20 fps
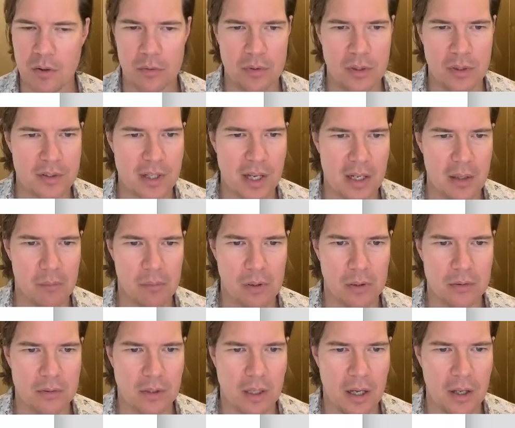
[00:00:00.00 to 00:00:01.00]
it's got a little
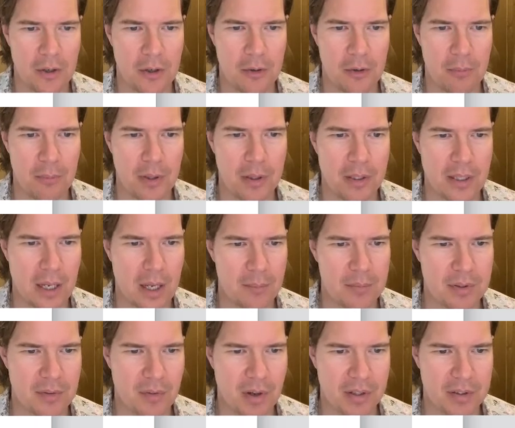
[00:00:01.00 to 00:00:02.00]
100 milliamps
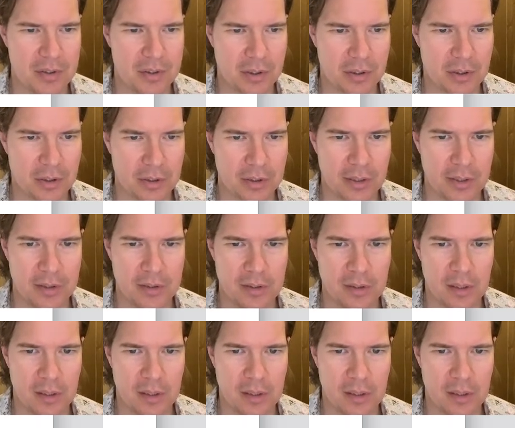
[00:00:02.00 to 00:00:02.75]
of extra current.